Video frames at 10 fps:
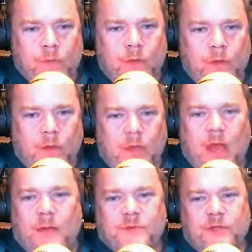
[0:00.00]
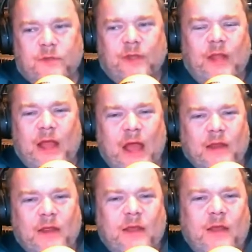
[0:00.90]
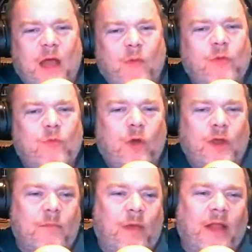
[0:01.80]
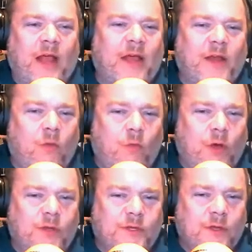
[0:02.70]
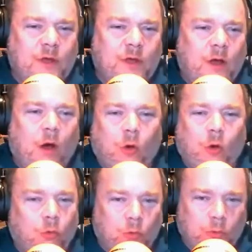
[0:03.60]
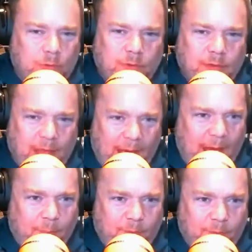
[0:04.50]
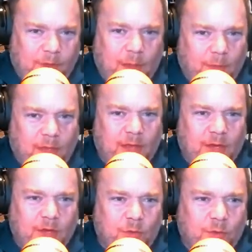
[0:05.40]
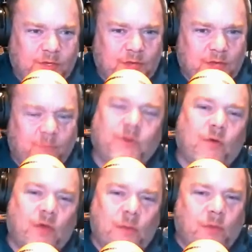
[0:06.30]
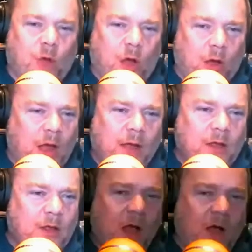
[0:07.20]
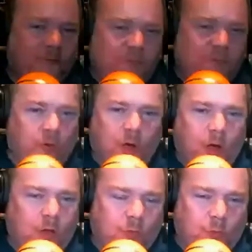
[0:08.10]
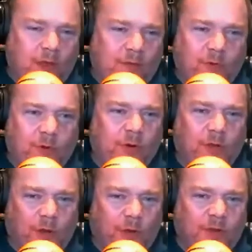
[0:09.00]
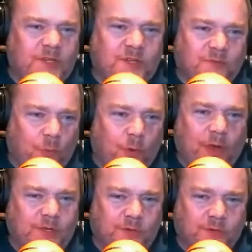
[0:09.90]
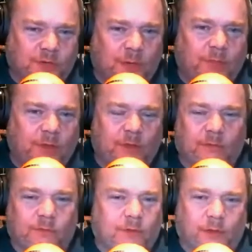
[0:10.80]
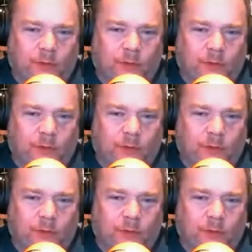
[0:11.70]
Yeah, absolutely. Like I wouldn't want him back. Like I don't want old Cap coming in and doing stuff. Don't get me wrong. A phone call or whatever, and it's his voice or something to whoever.